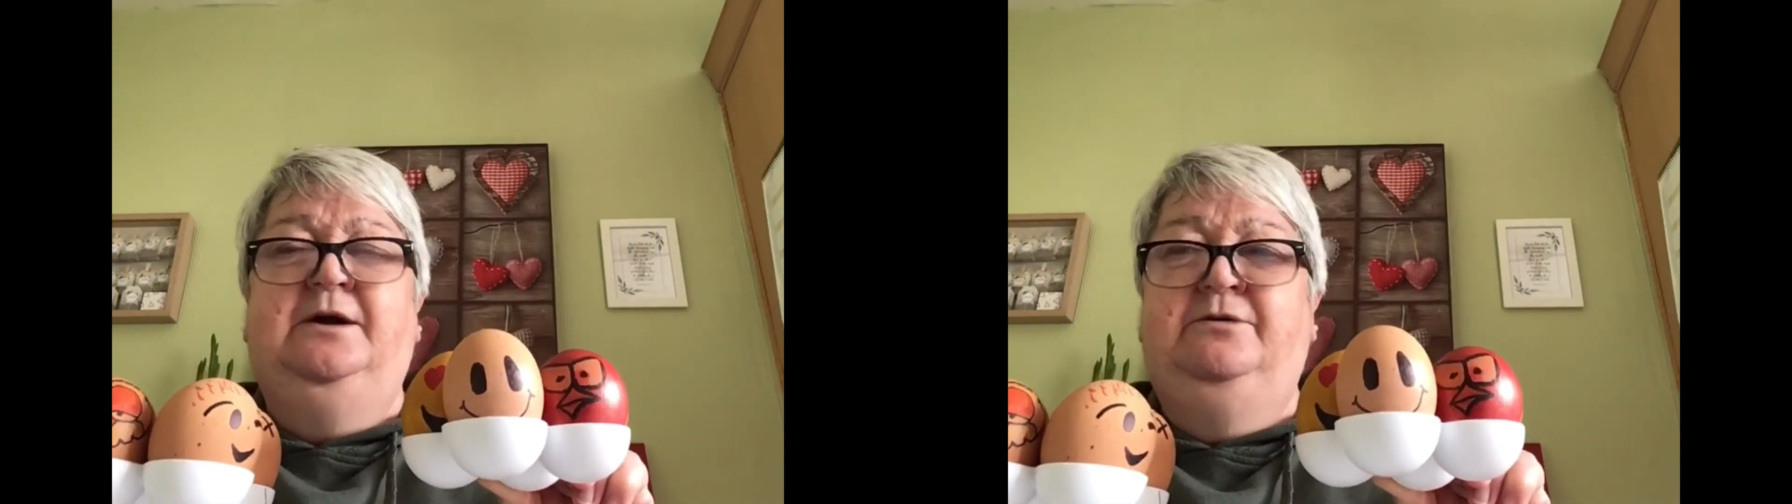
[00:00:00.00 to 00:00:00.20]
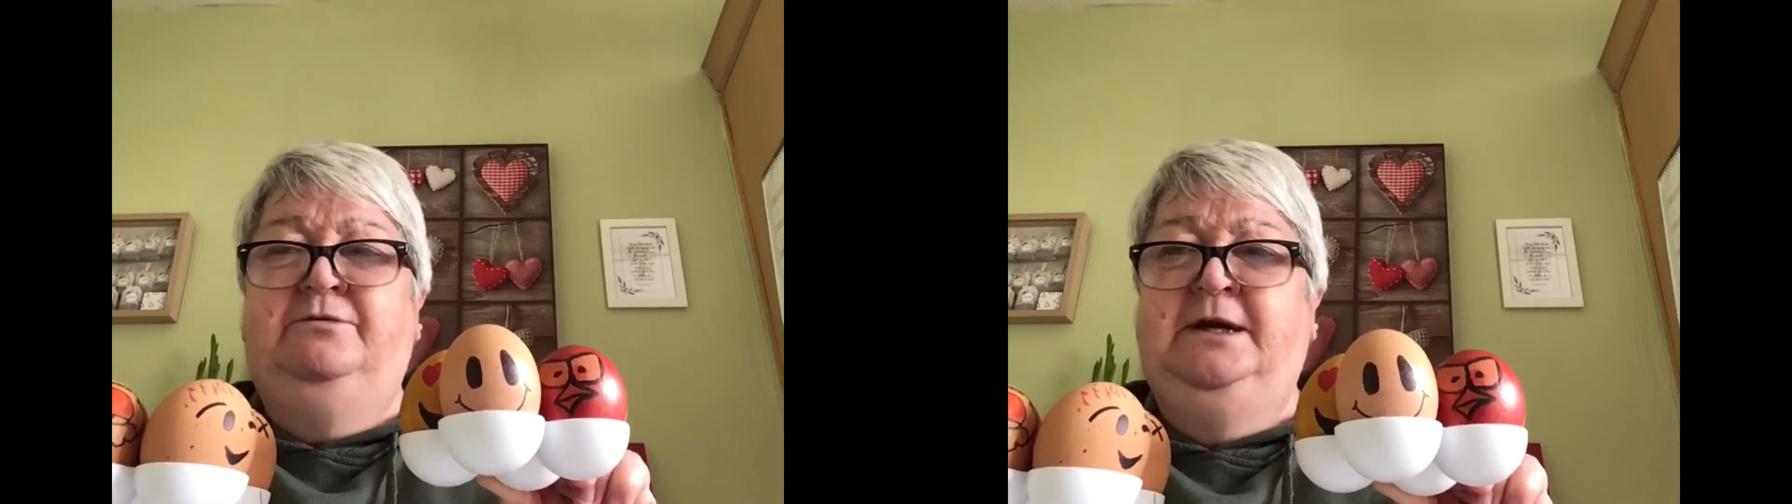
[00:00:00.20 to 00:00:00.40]

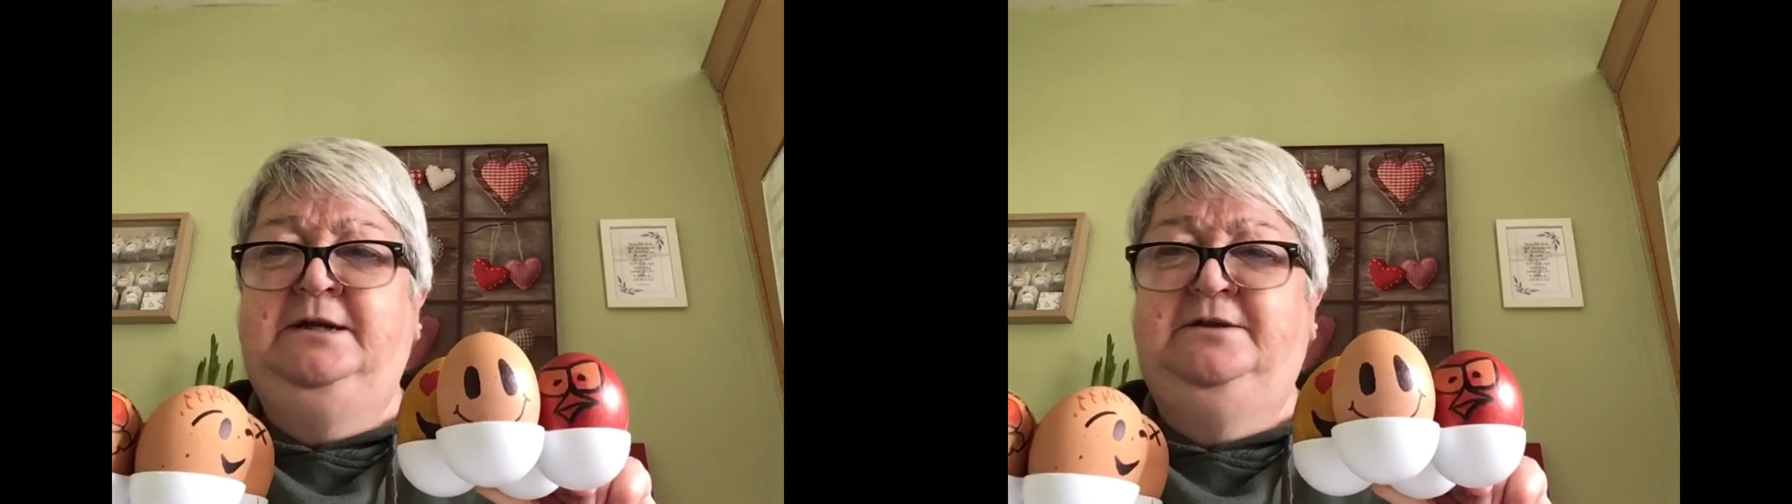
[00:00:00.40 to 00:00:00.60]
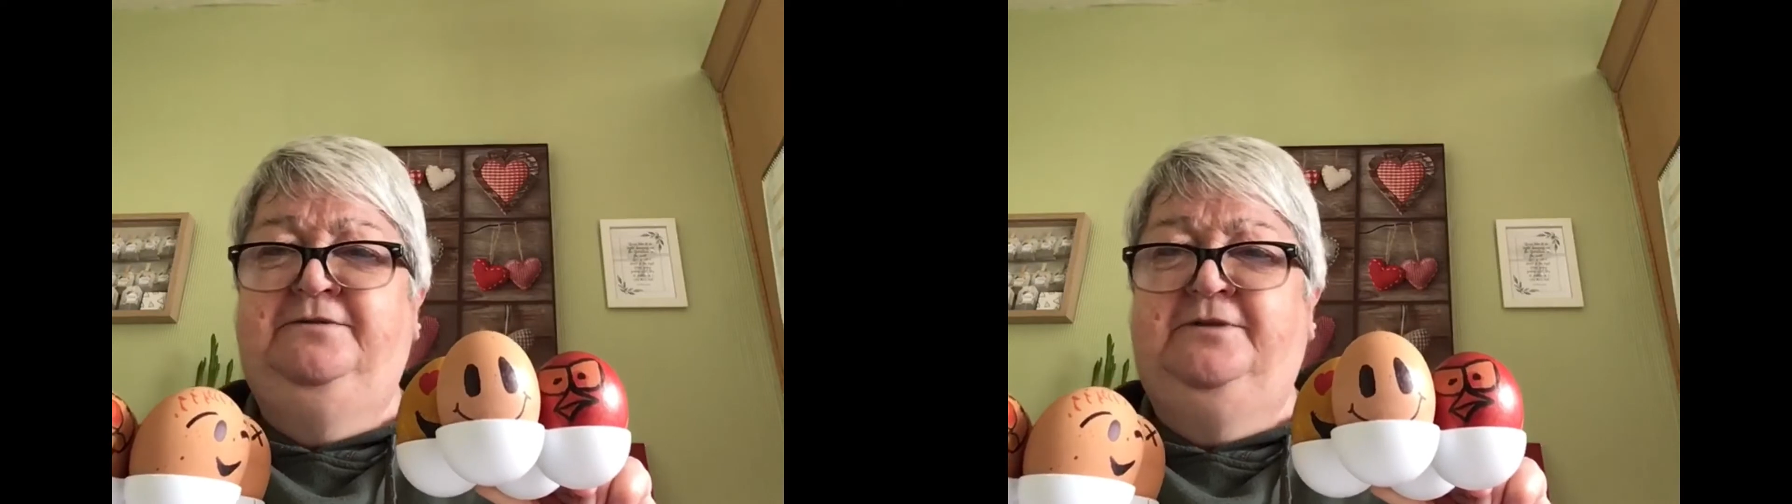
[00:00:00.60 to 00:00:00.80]

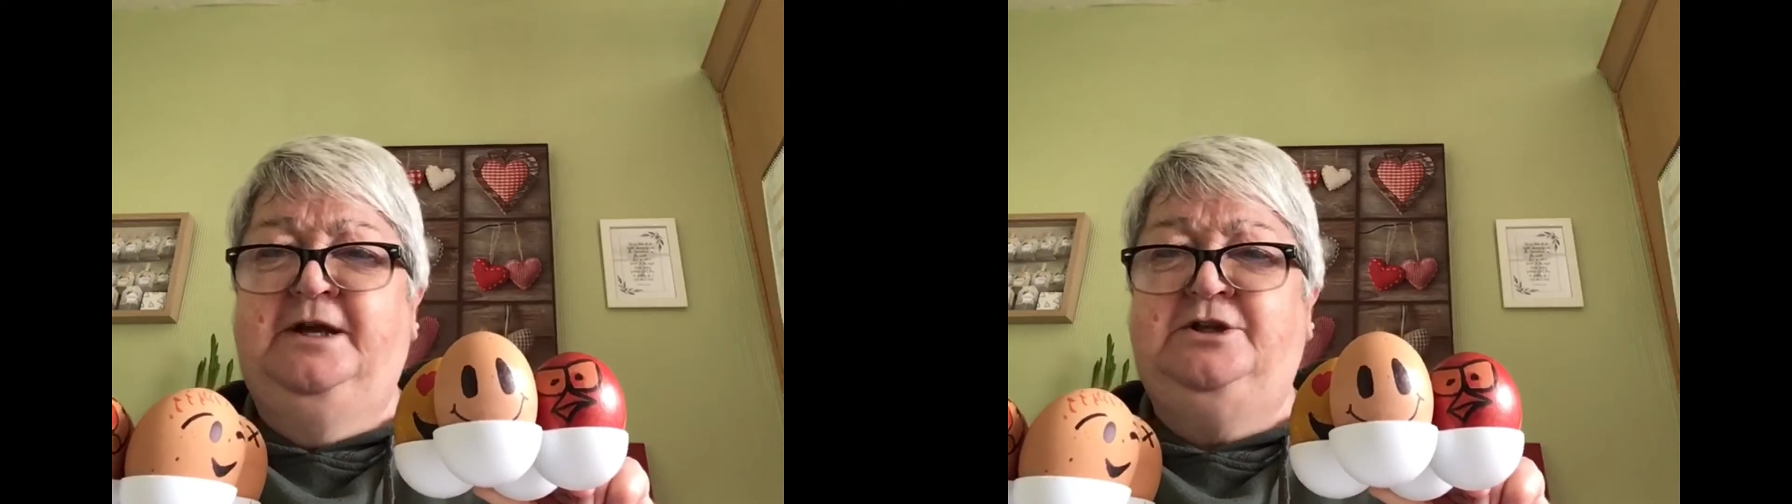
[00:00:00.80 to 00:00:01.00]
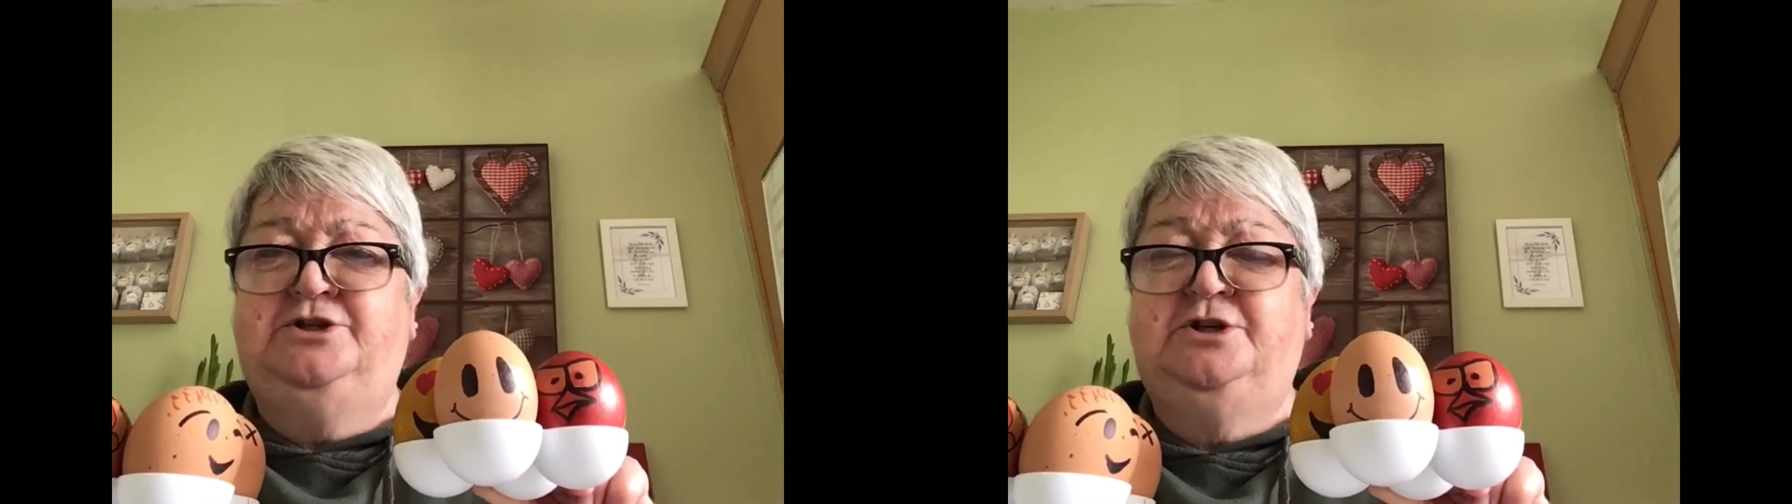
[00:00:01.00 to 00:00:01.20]
raid the
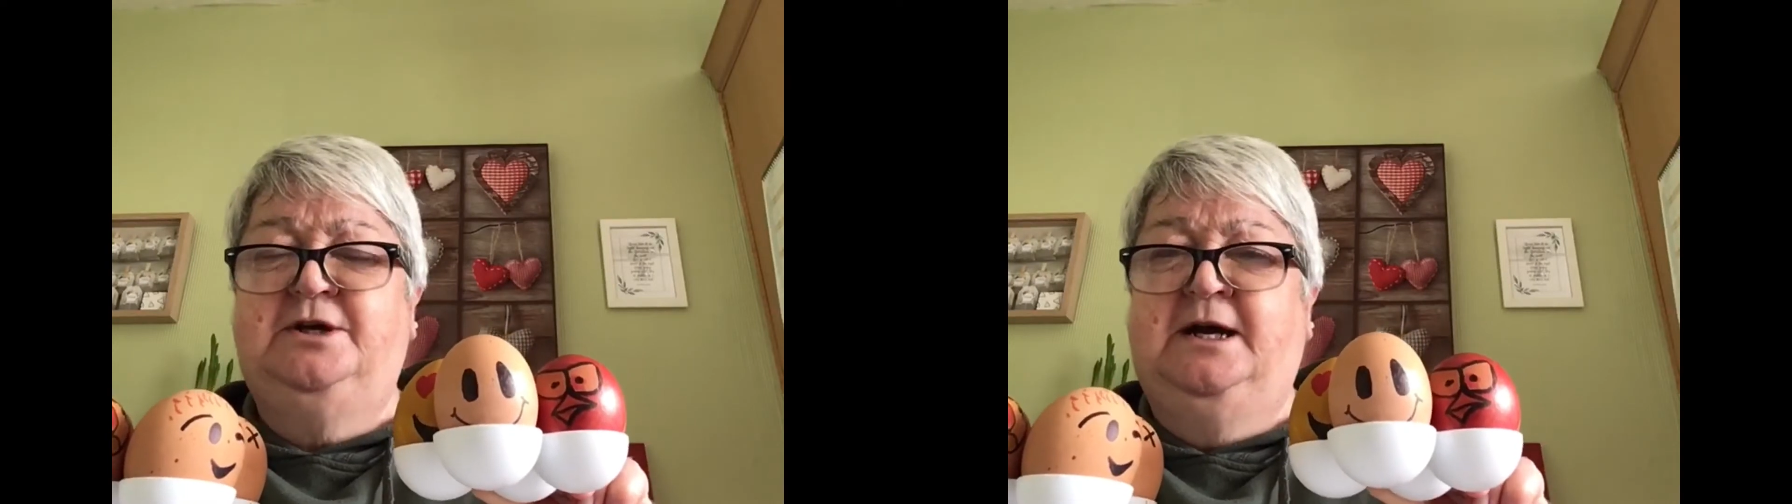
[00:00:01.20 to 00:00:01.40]
fridge,